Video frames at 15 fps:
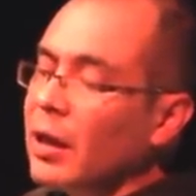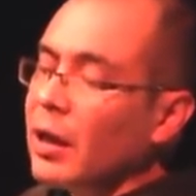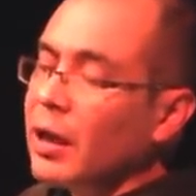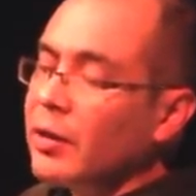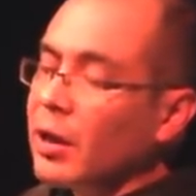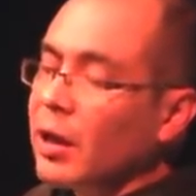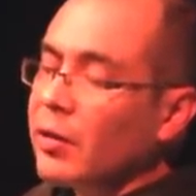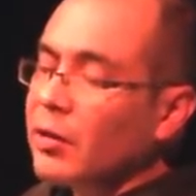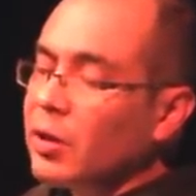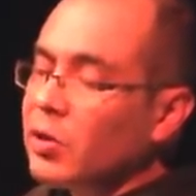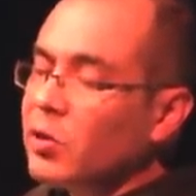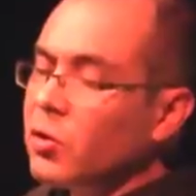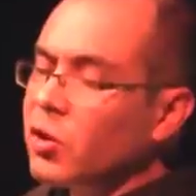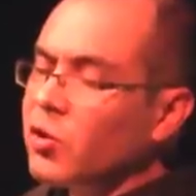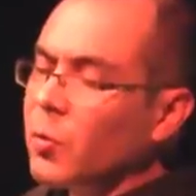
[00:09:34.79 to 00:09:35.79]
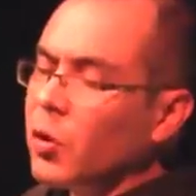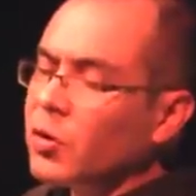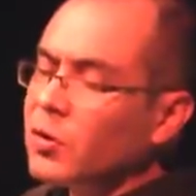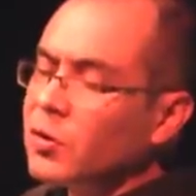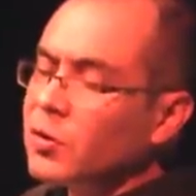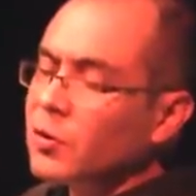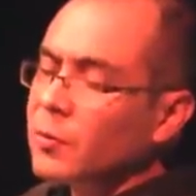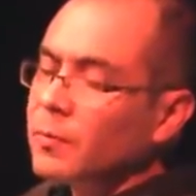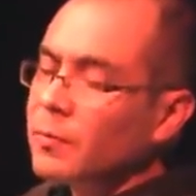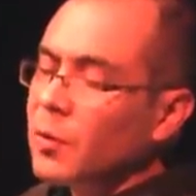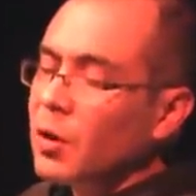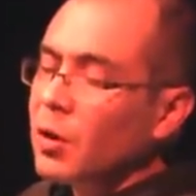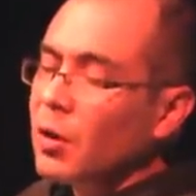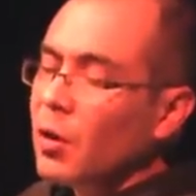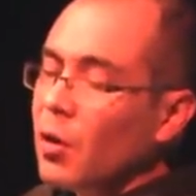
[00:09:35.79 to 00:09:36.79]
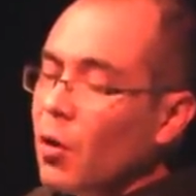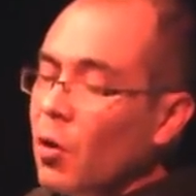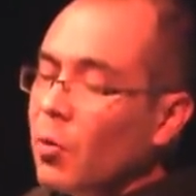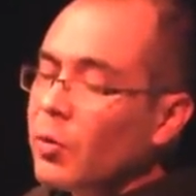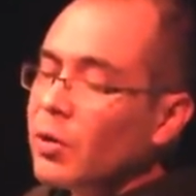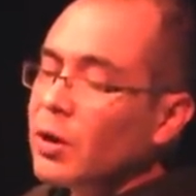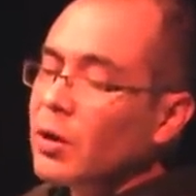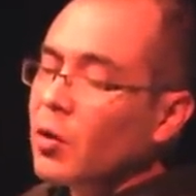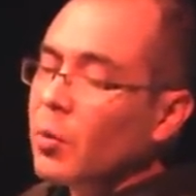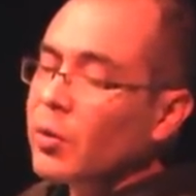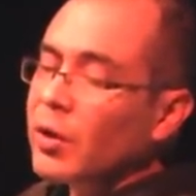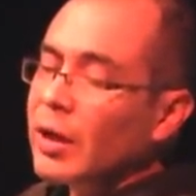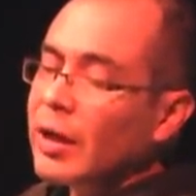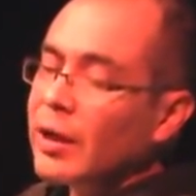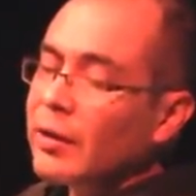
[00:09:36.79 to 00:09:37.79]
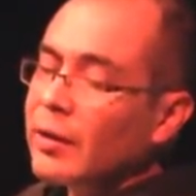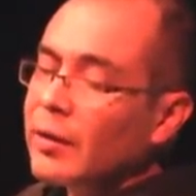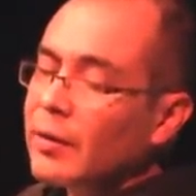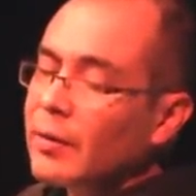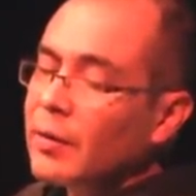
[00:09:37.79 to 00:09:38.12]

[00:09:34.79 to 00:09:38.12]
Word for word: at, at the jukebox, over and over again